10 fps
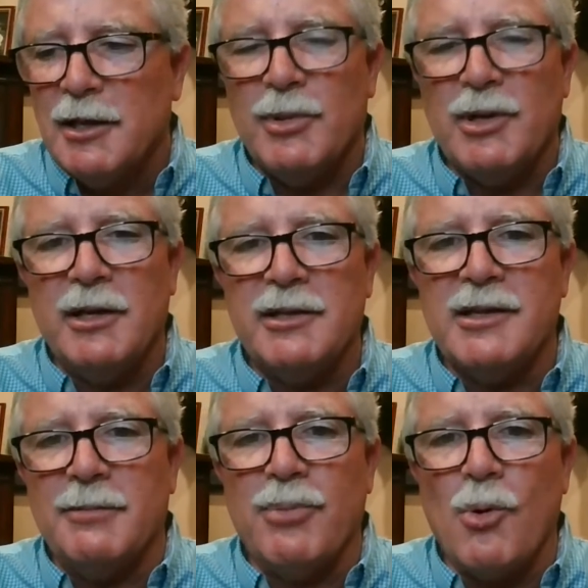but it is
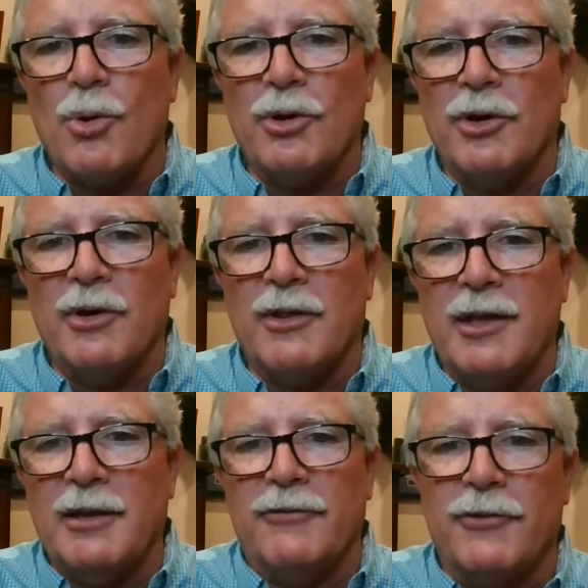an important
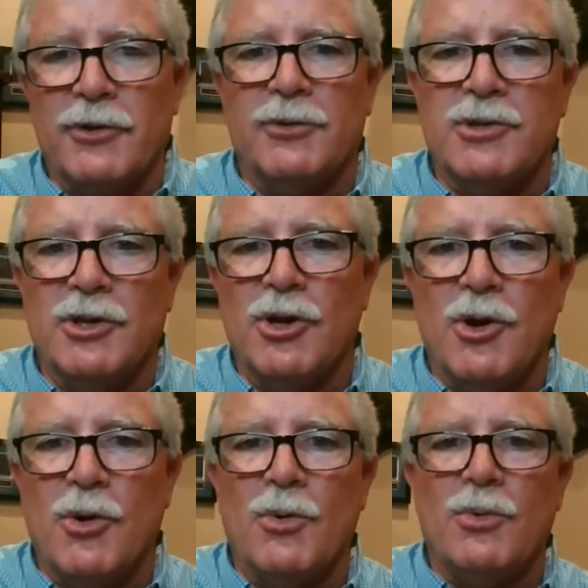thing for you to
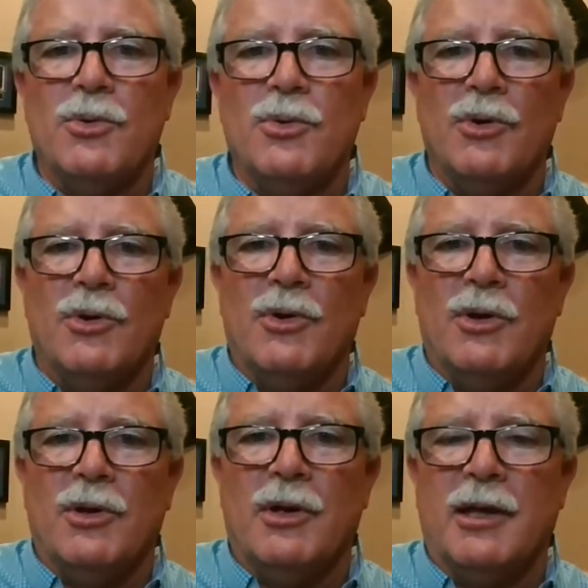know
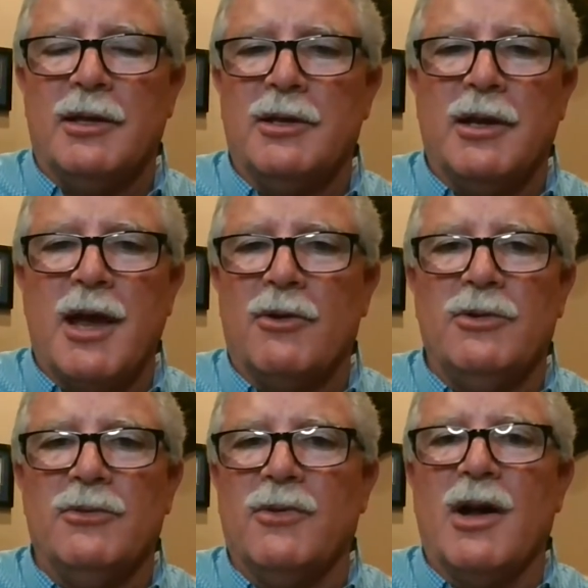and now
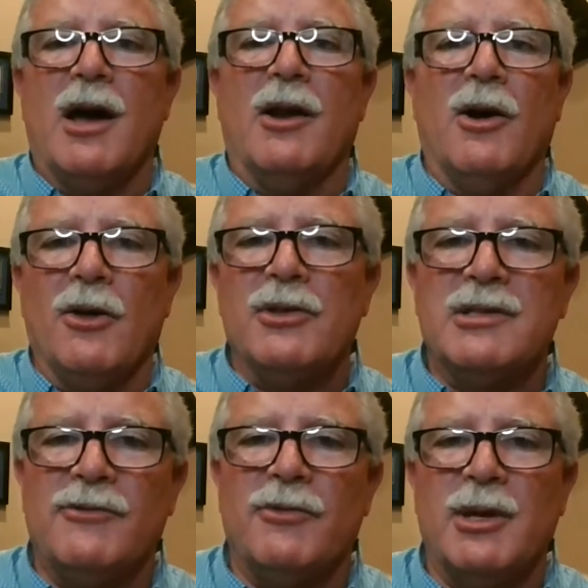you've got all
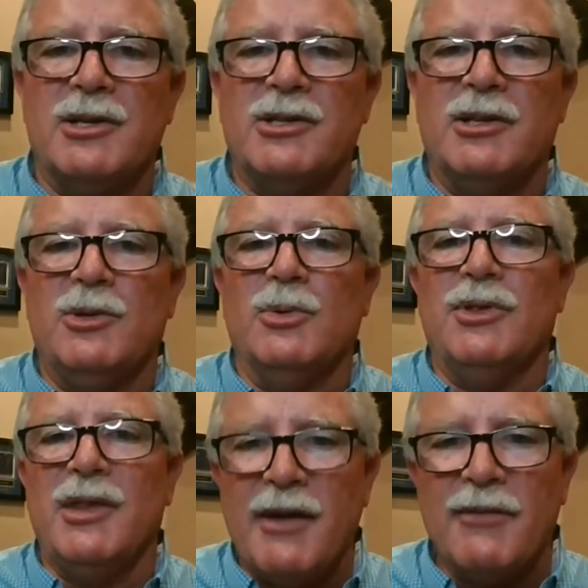this information that you will
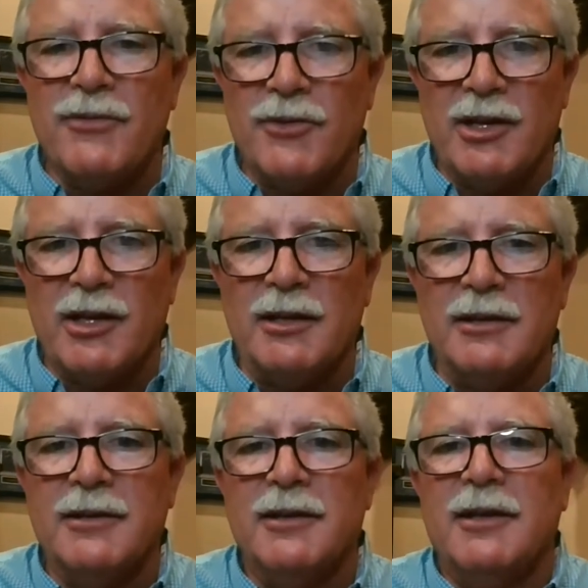never forget
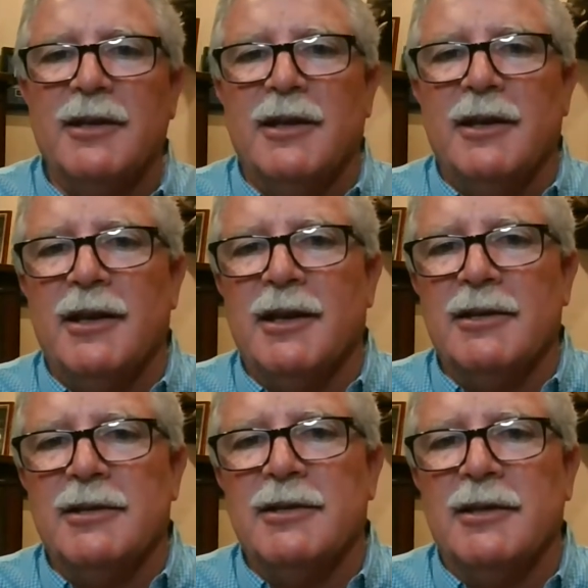
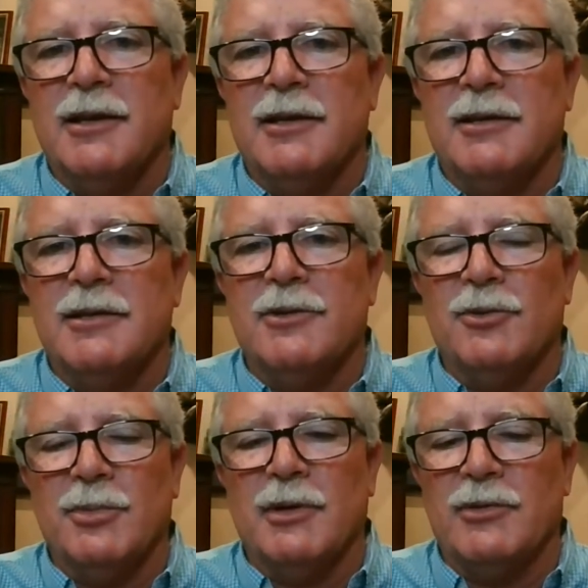and and
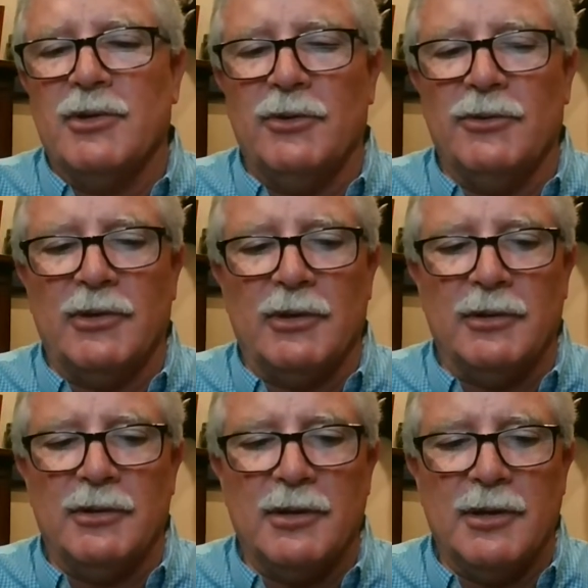you'll be able to use it
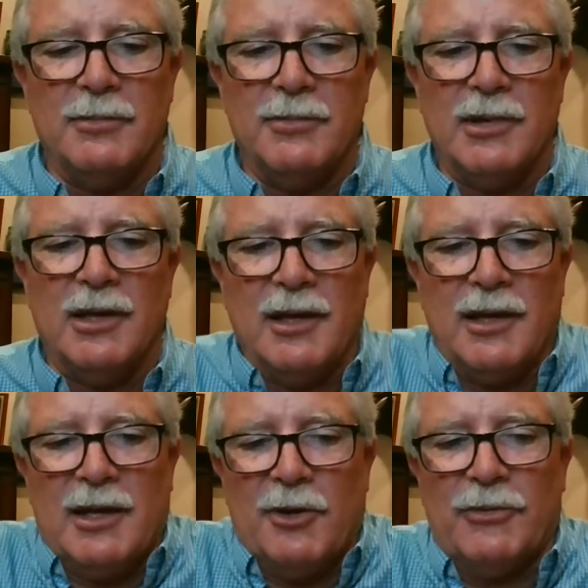um, and,
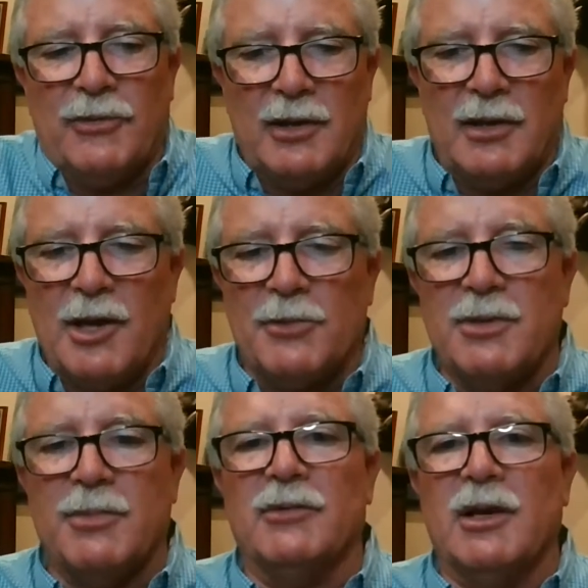and helps it helps
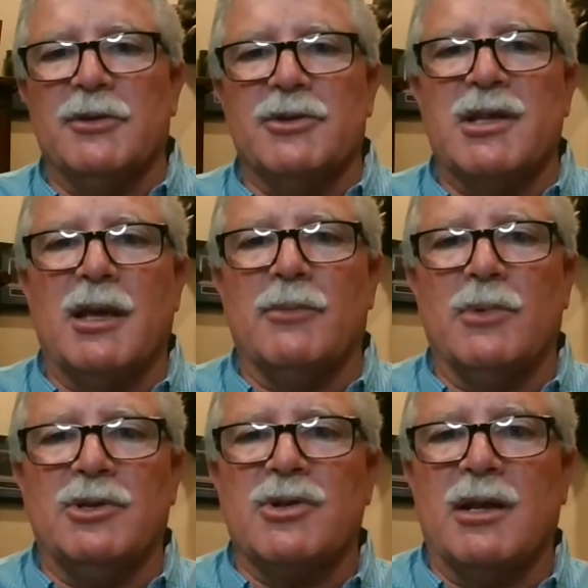you be able to understand
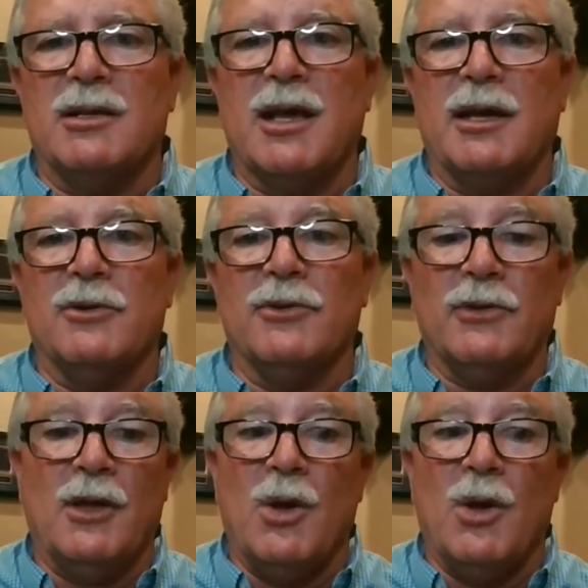when you're trying to diagnose